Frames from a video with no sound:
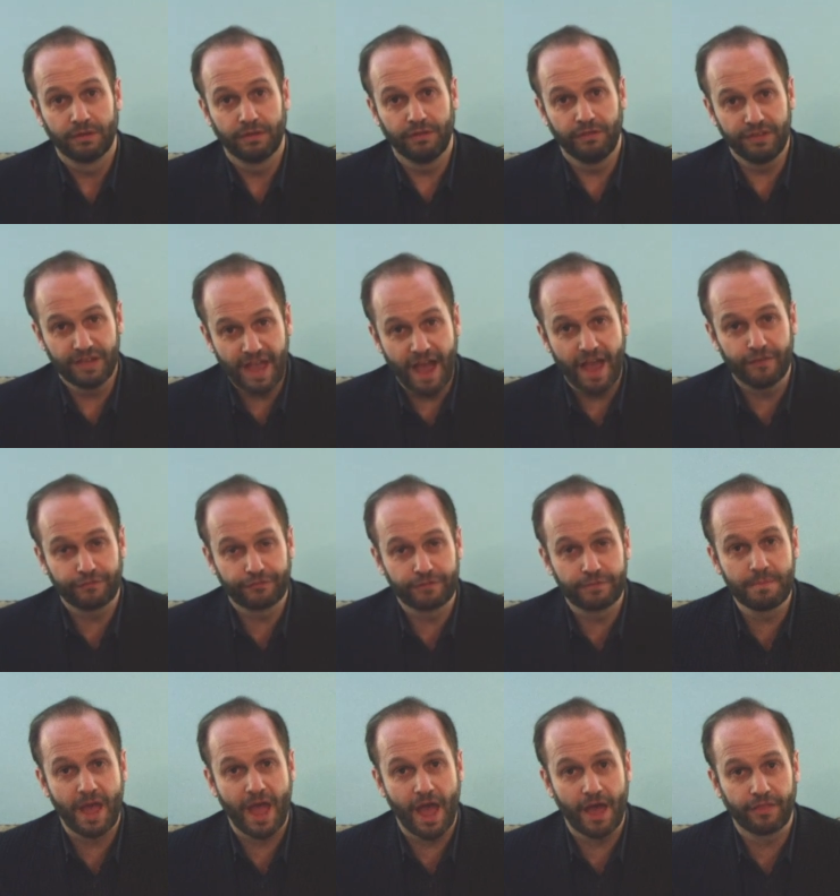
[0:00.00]
in the
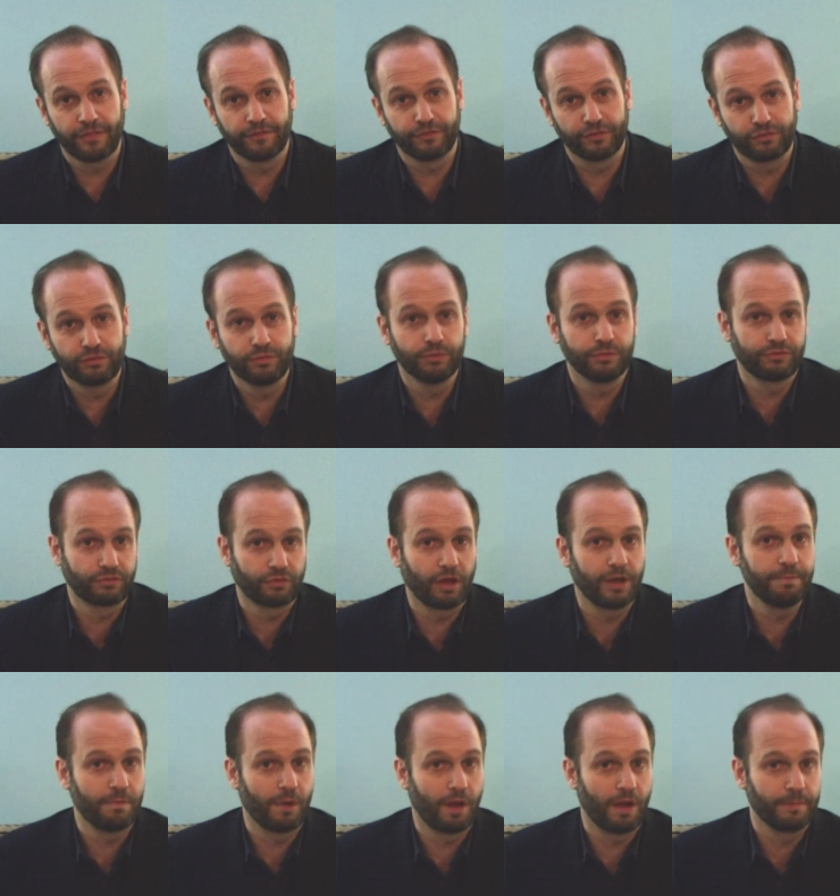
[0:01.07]
aftermath of a
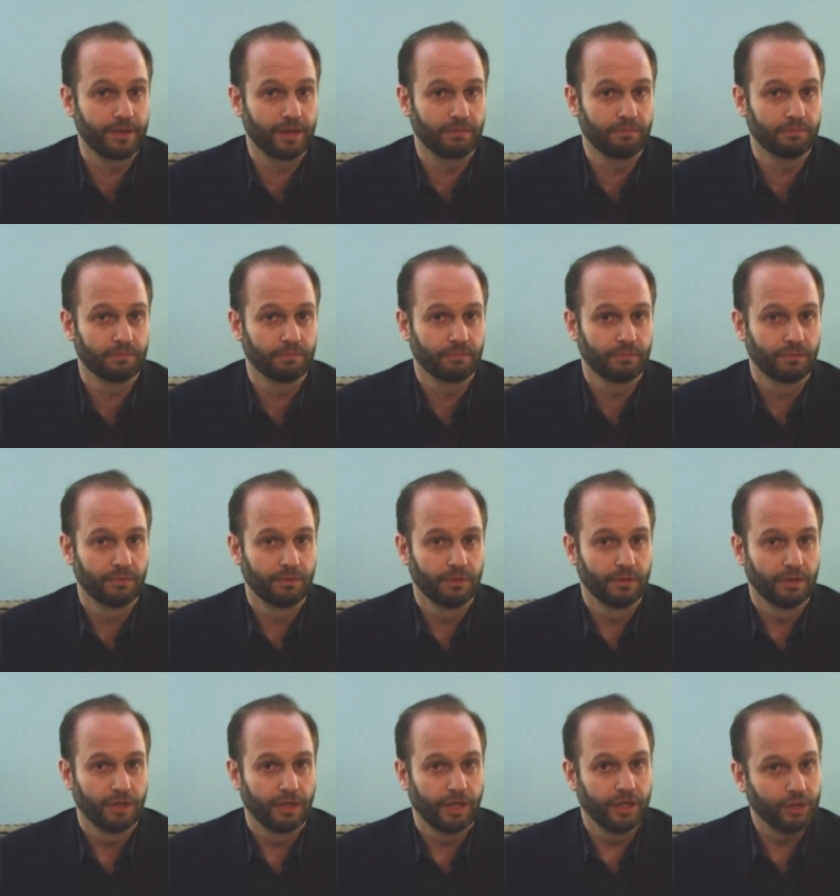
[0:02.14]
suicide bombing,
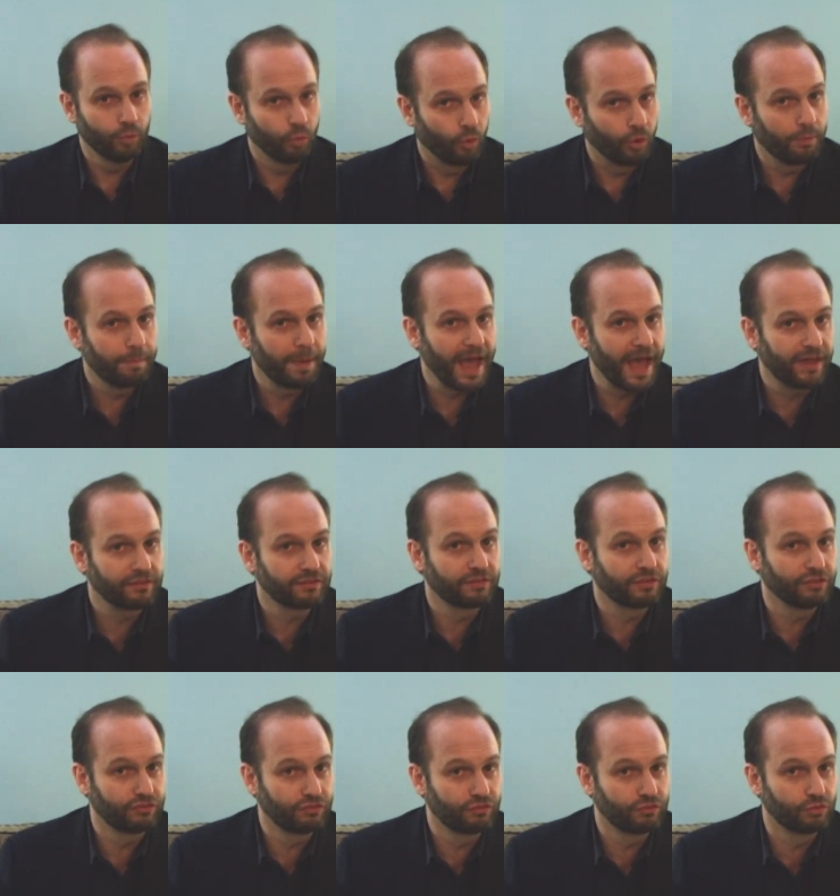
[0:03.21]
and you walk past
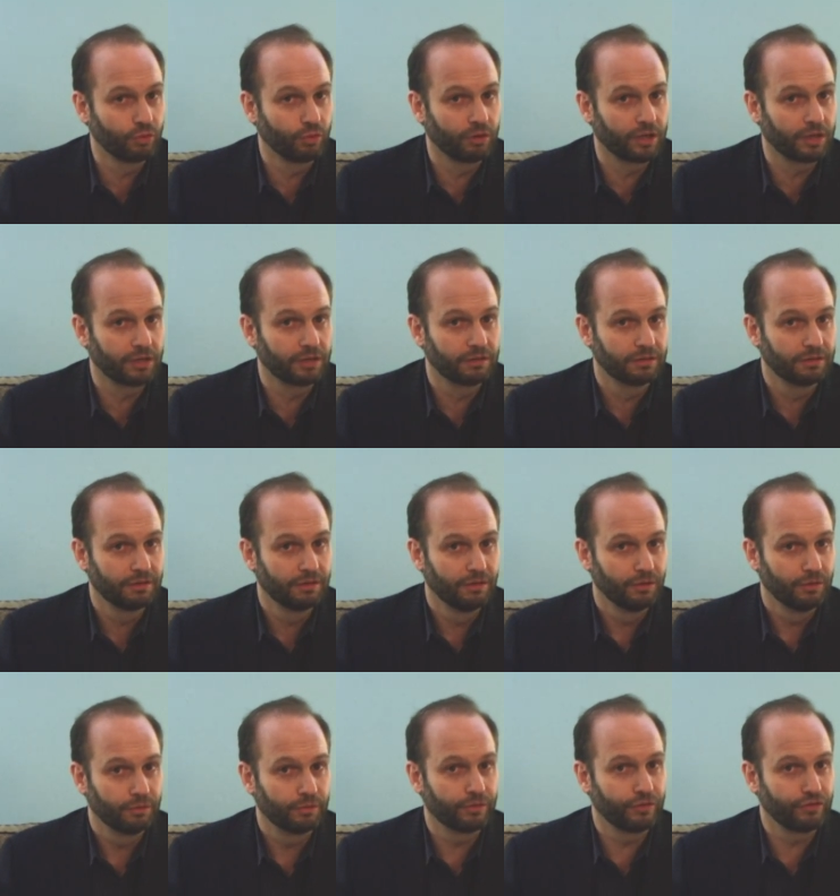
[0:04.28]
the store,
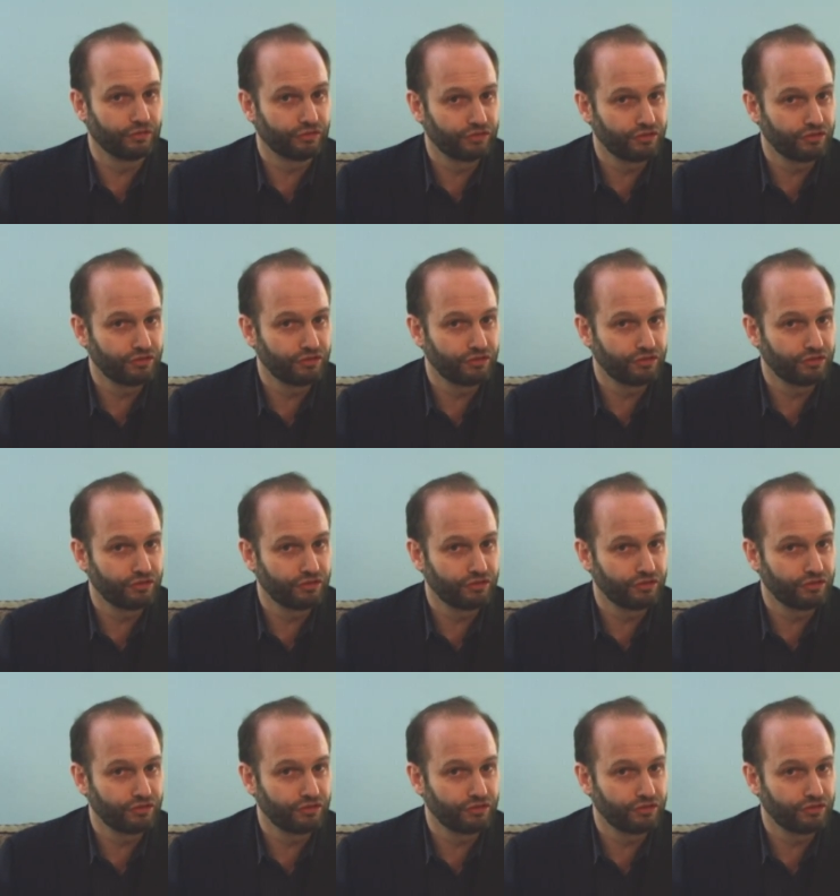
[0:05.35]
or the